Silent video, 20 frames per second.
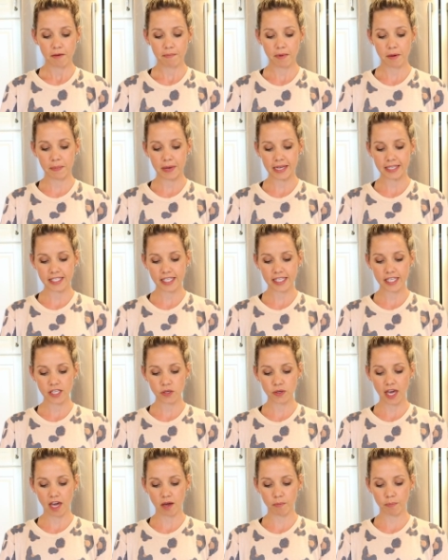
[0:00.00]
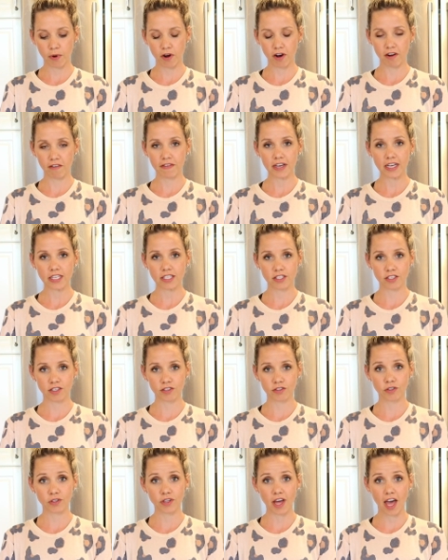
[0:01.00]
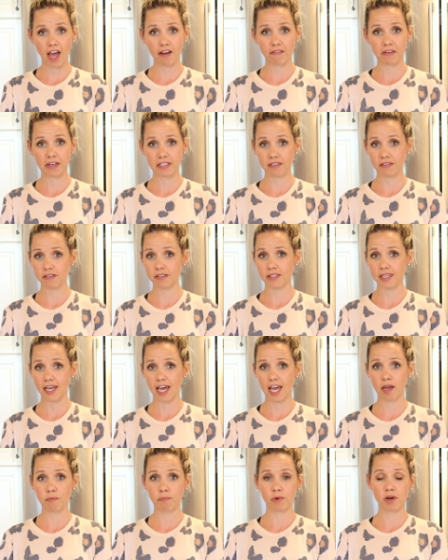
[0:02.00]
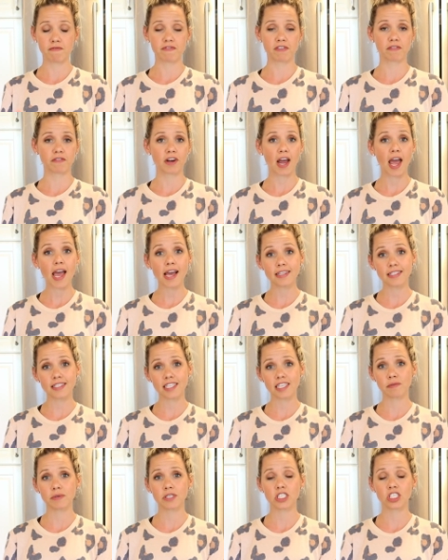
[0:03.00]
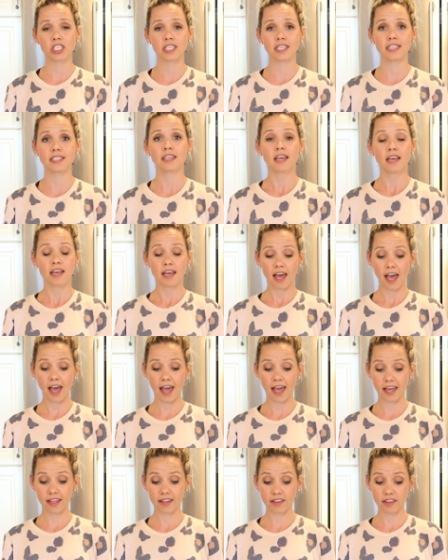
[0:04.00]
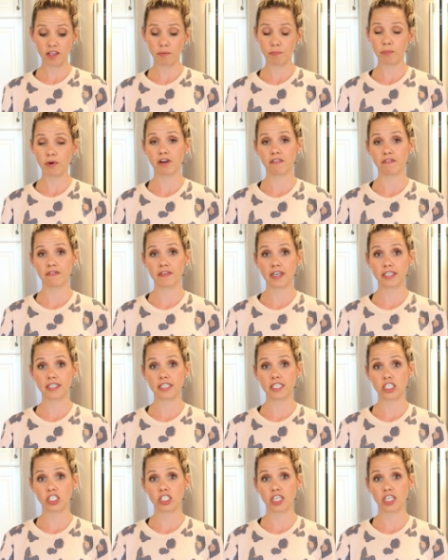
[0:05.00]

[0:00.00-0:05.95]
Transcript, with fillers: But basically you get a perfect circle every single time, perfect for egg sandwiches and the perfect